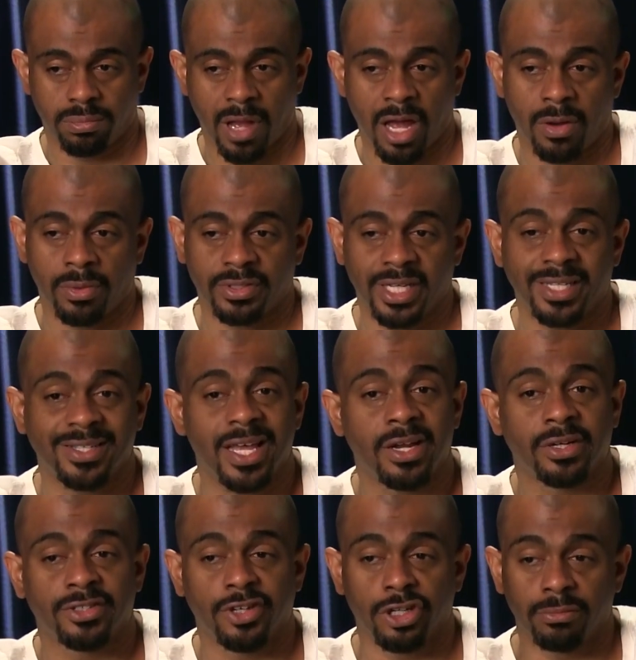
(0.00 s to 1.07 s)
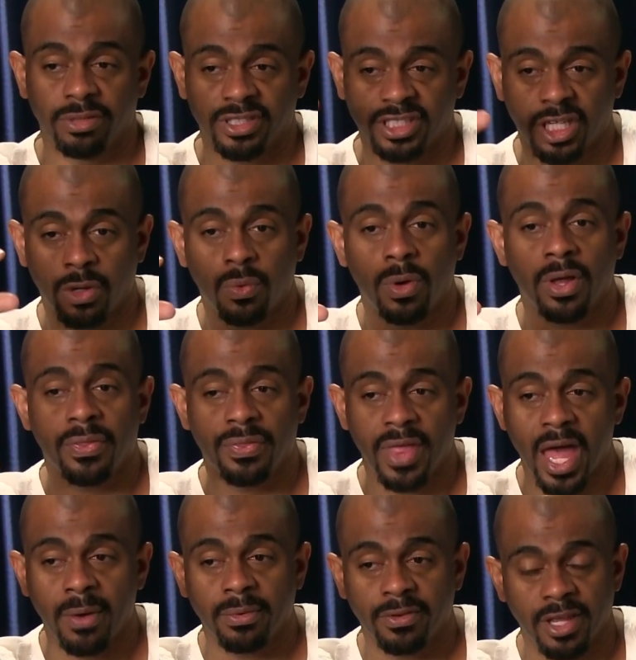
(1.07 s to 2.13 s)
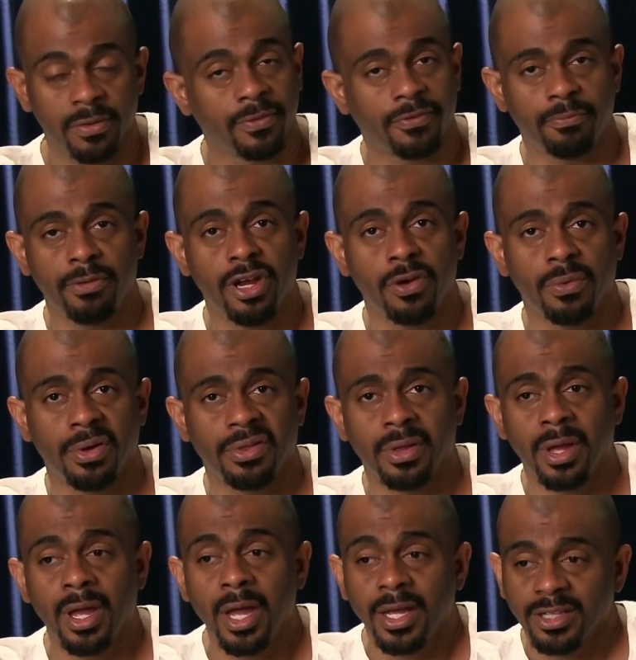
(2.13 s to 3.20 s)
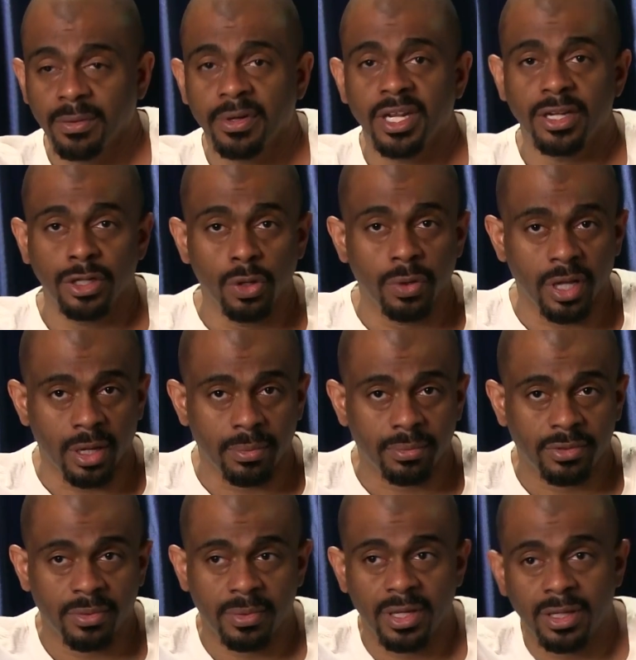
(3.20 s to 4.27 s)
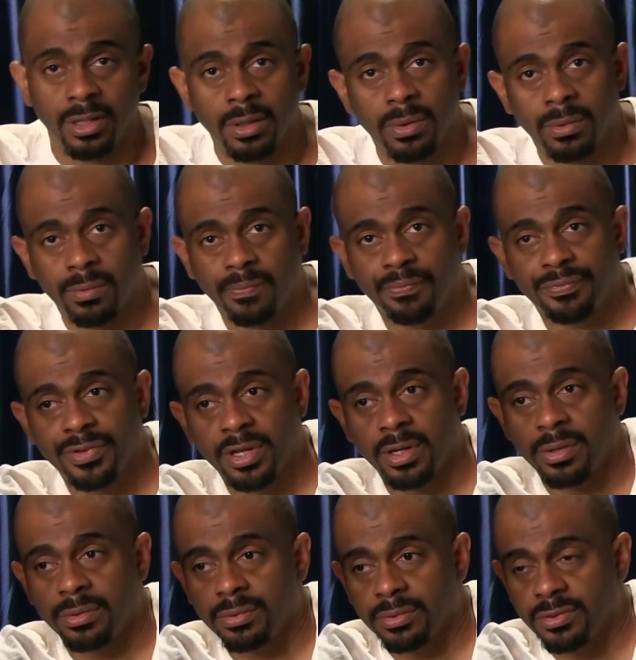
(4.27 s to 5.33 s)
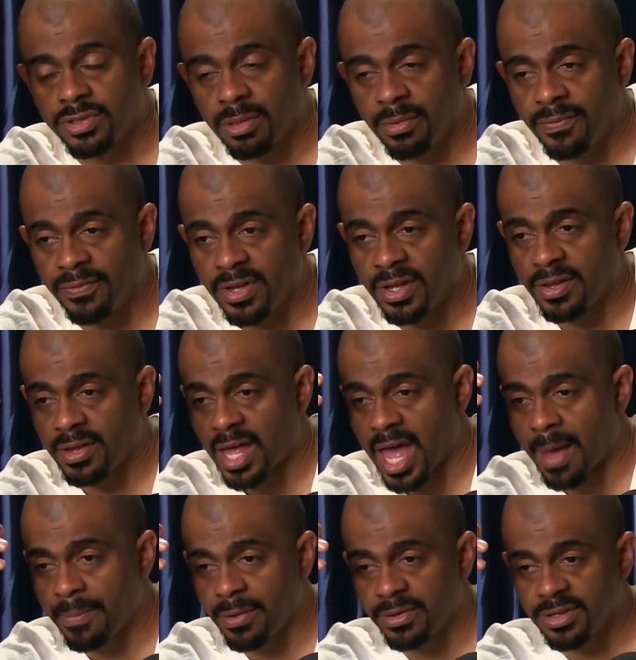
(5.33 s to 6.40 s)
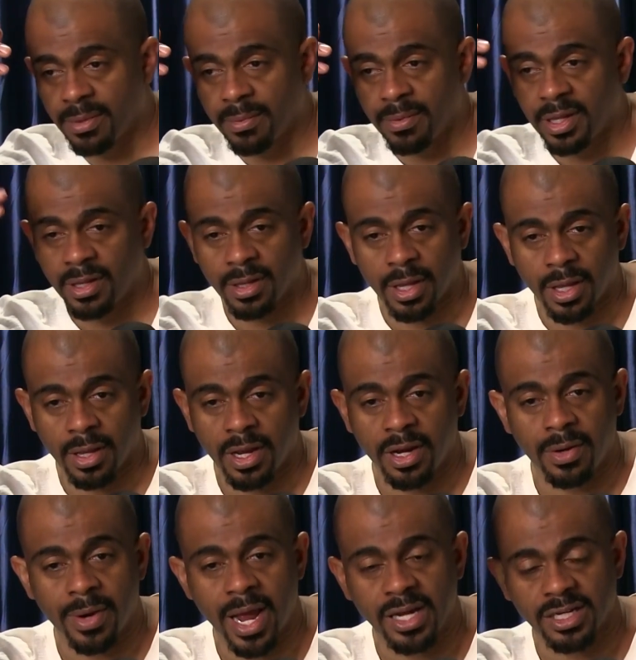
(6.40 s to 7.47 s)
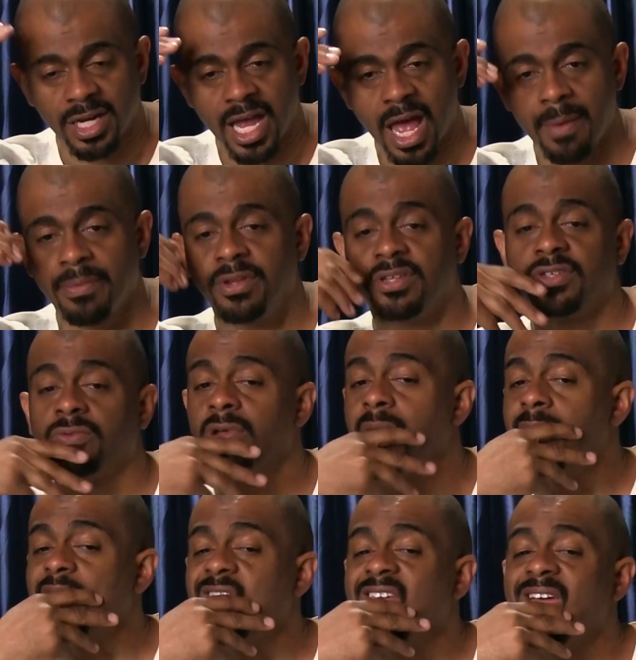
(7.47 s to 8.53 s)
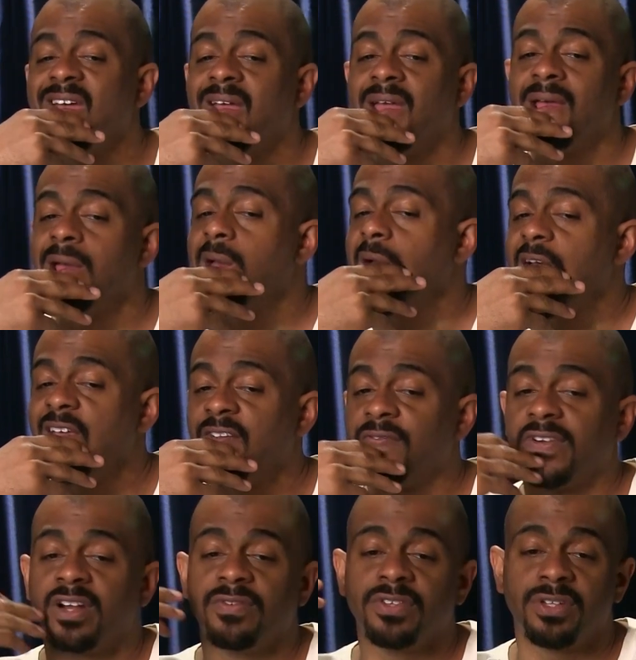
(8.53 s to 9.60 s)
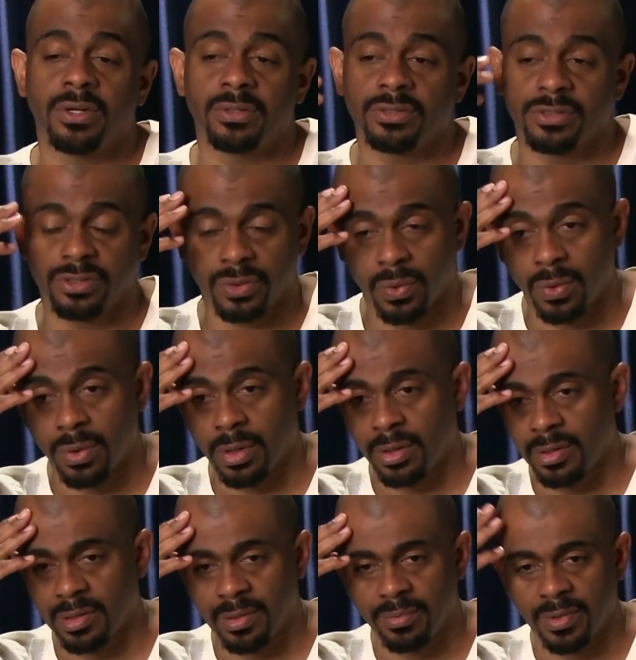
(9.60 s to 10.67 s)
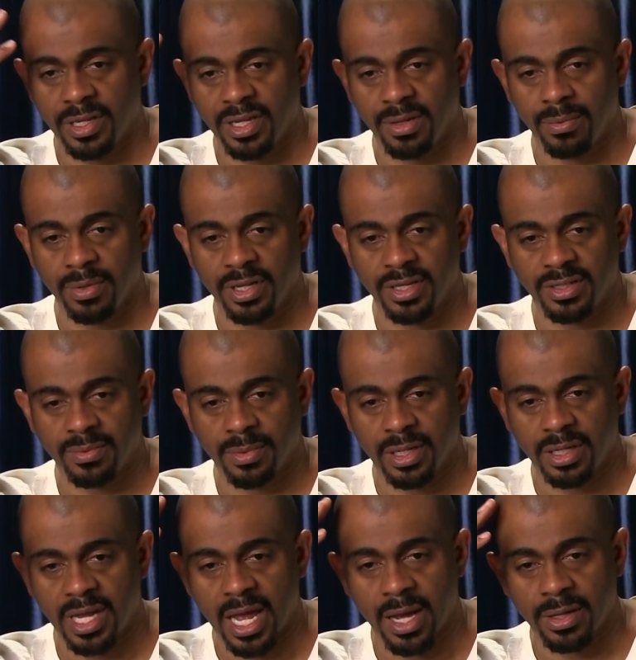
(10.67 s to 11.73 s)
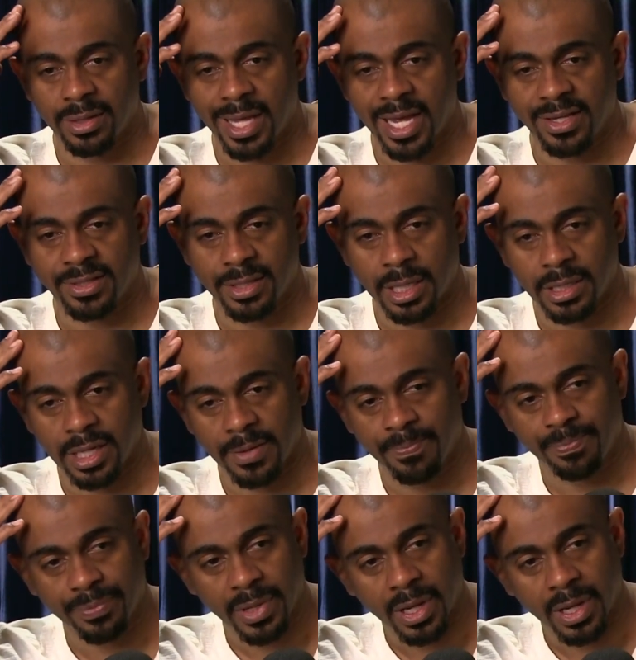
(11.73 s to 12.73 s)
I don't want to say his inner circle, but someone that he was familiar with, someone that knew him, someone he knew. Some event happened, some interaction happened, disagreement at that in front of his own store when this went down last Sunday,